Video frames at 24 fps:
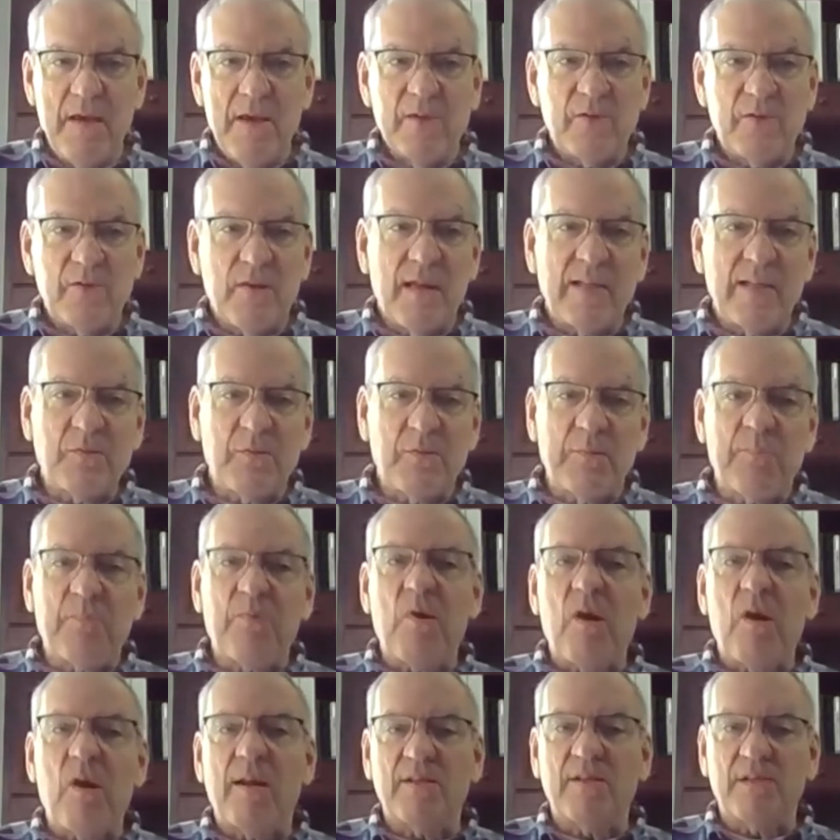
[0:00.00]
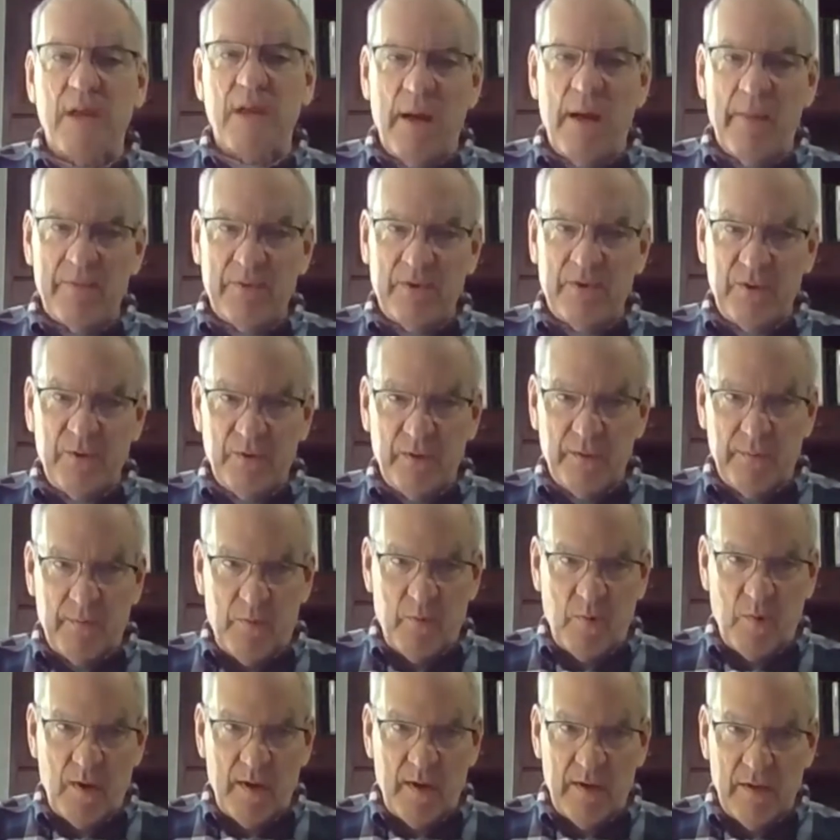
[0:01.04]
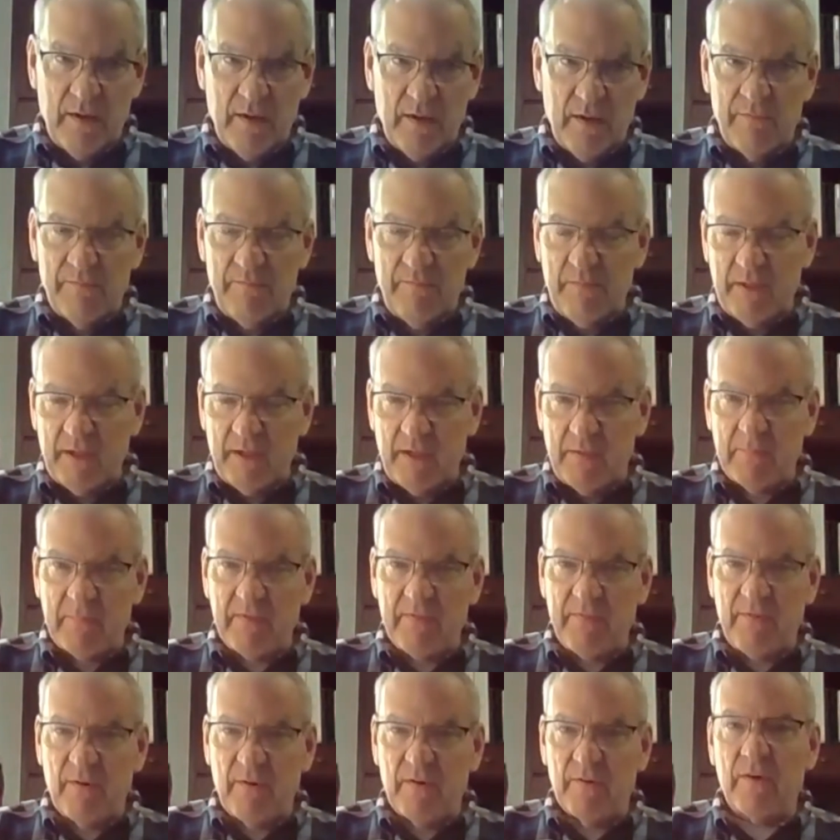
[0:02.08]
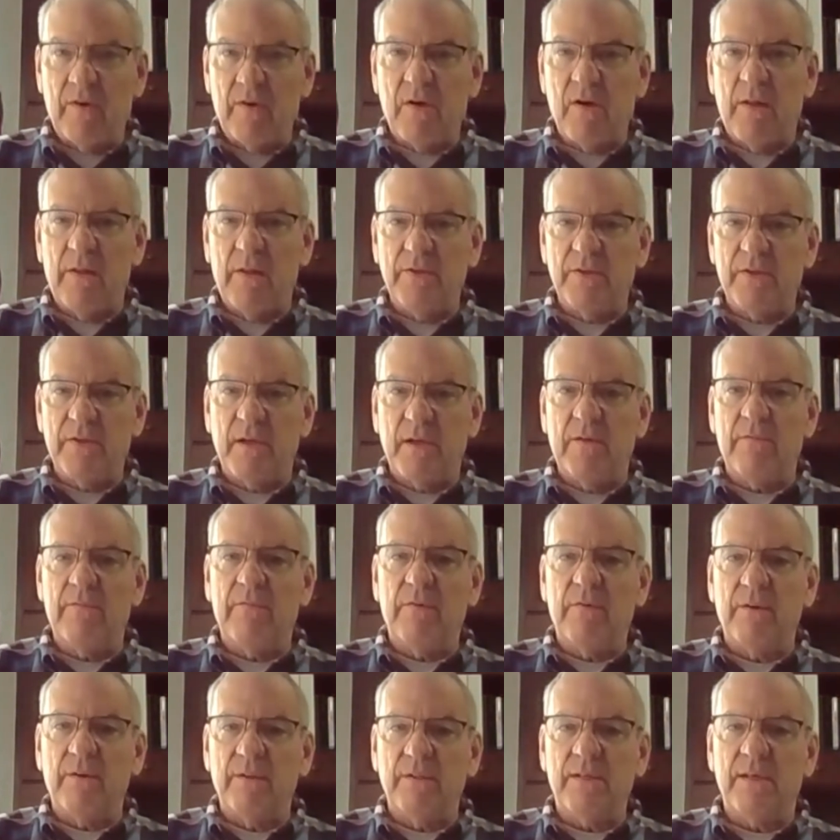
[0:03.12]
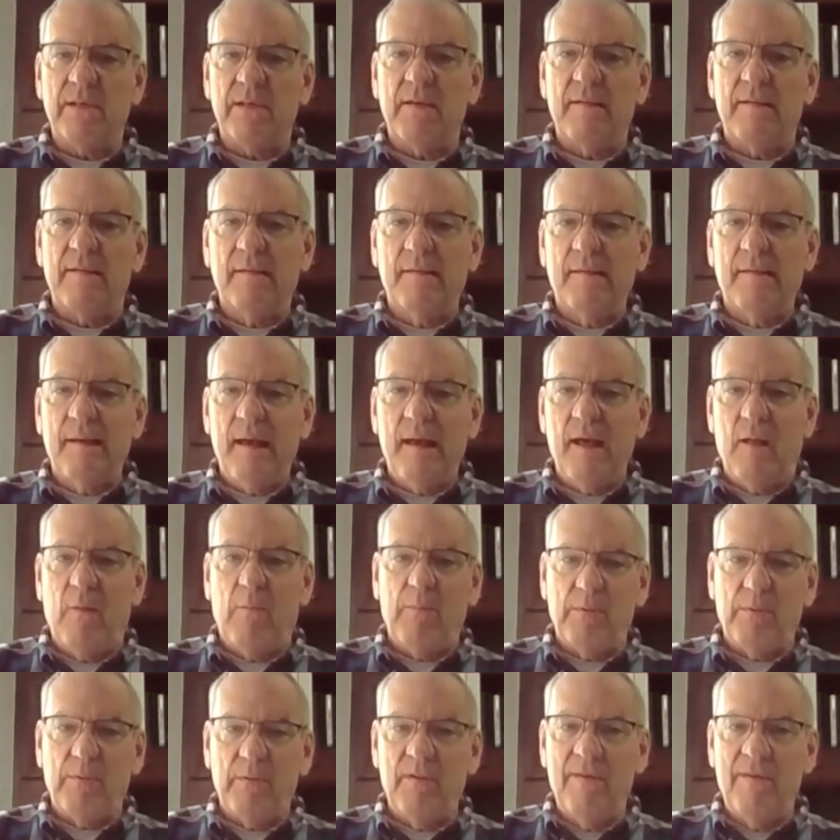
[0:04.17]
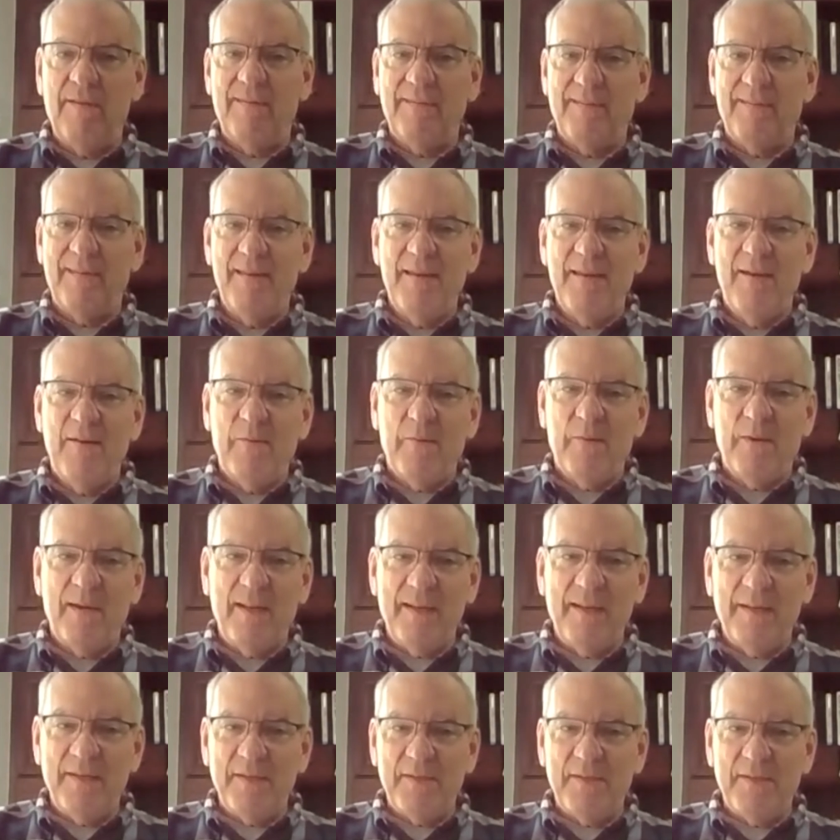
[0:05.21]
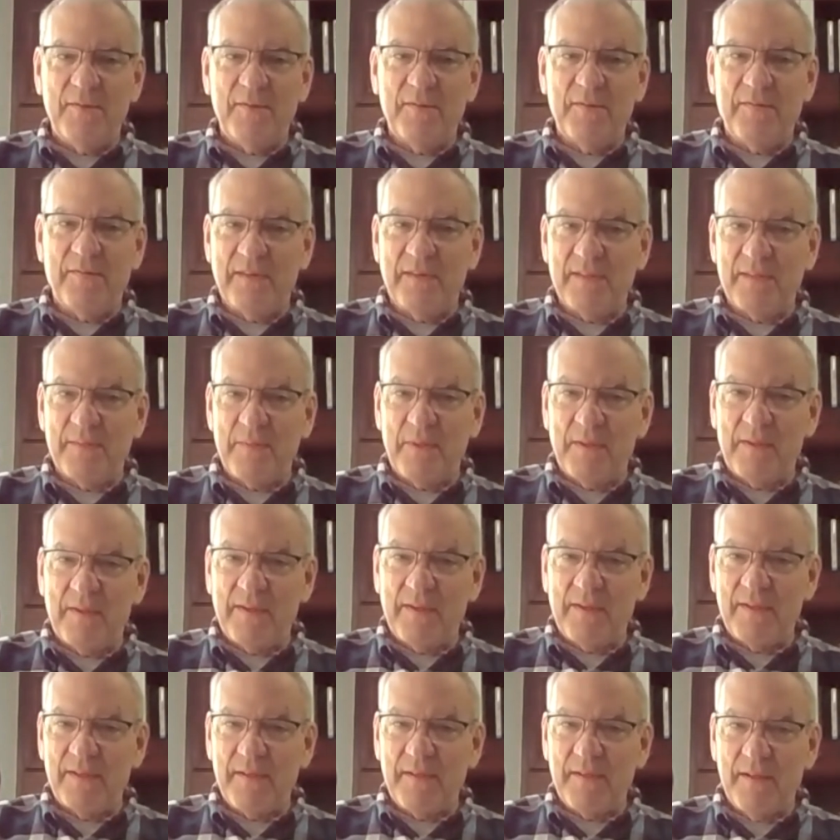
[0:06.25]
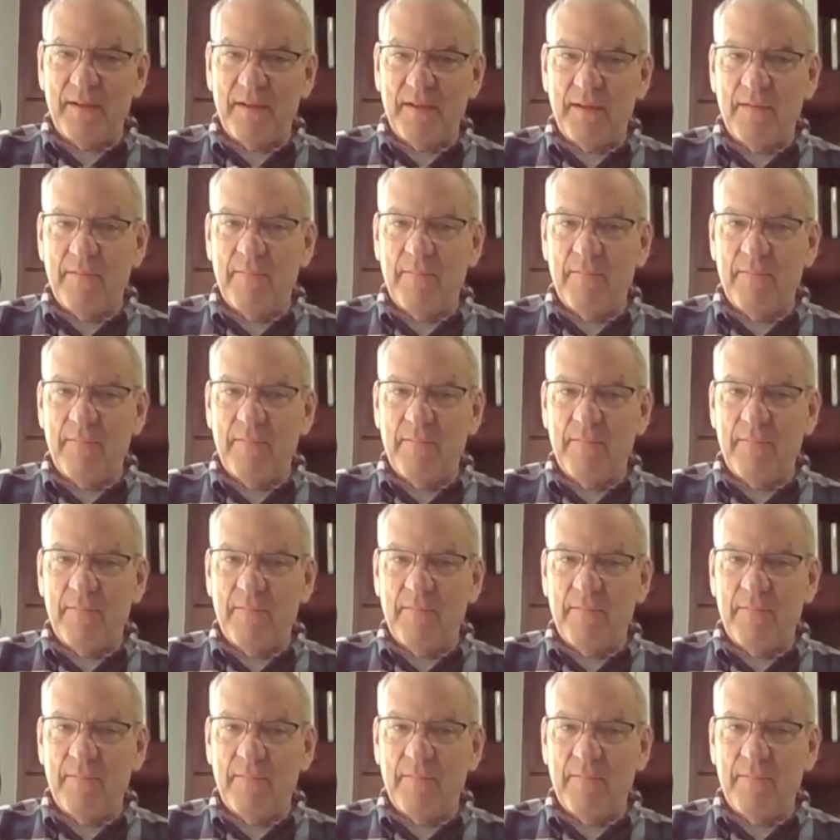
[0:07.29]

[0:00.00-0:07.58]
that's what brought us up to the point of picking up the phone and calling Jennifer and saying, help, we need to do a feasibility study.